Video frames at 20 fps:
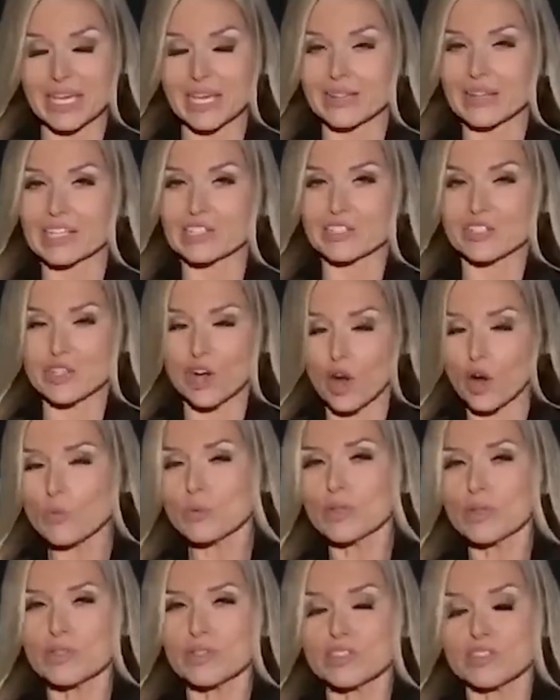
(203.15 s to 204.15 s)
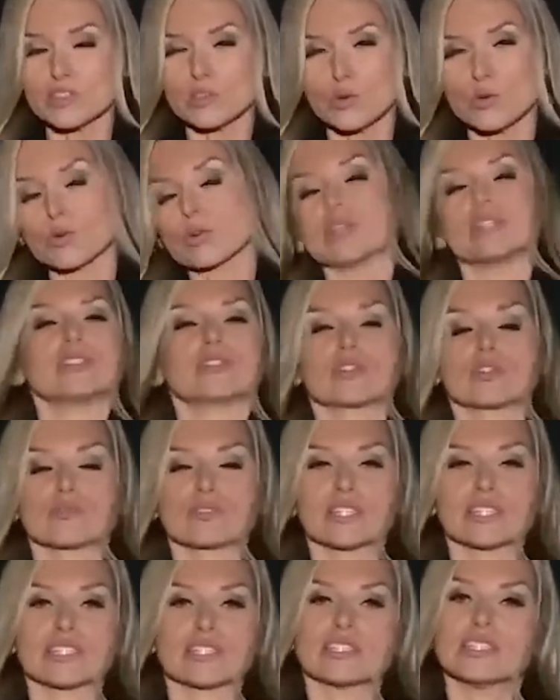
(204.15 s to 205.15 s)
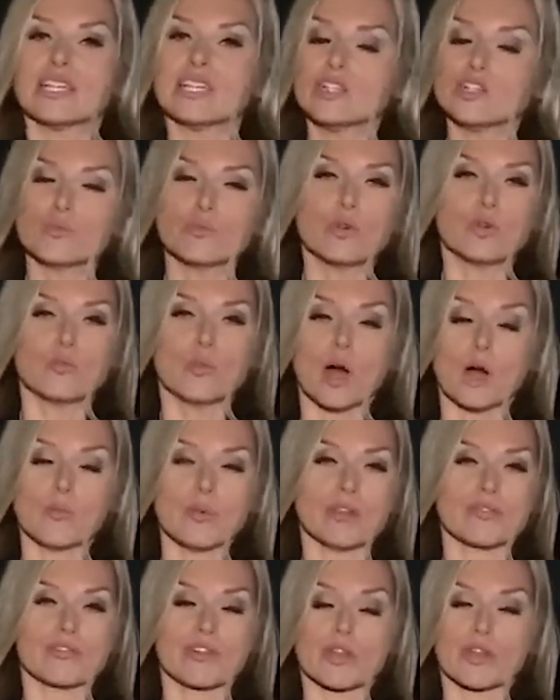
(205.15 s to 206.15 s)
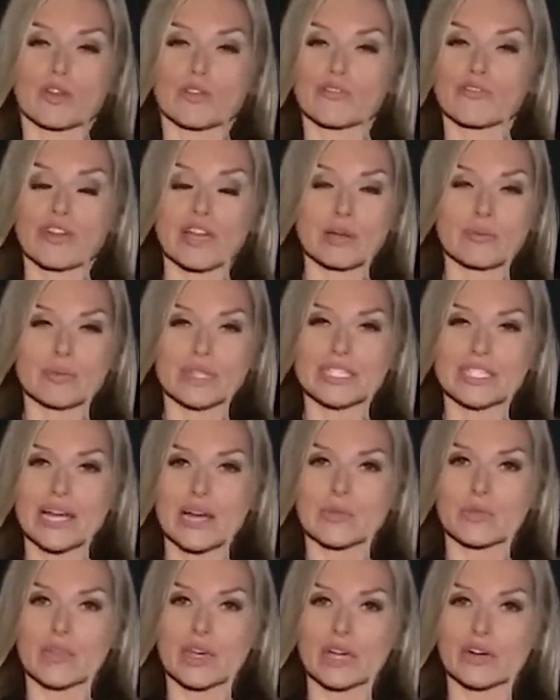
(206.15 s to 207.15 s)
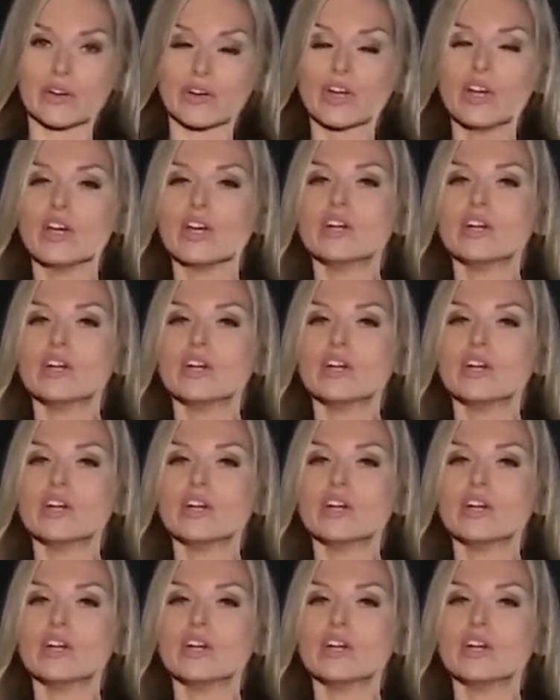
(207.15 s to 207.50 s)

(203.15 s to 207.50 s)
and they just hope that this story serves as a teachable moment for other families out there